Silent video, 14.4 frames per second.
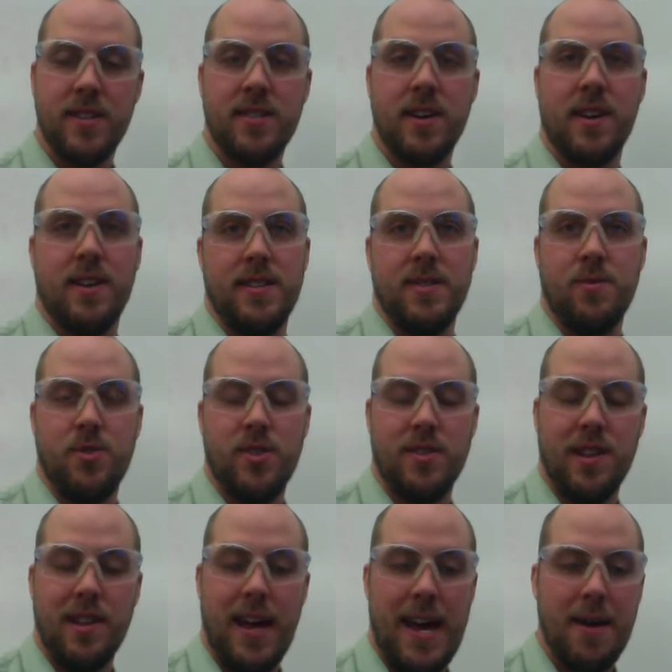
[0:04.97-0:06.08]
Series, which is
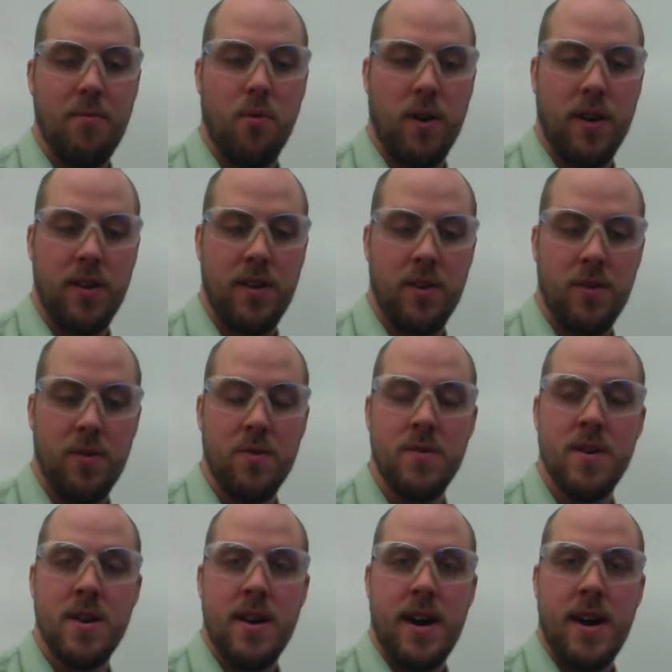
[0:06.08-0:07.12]
a lab where you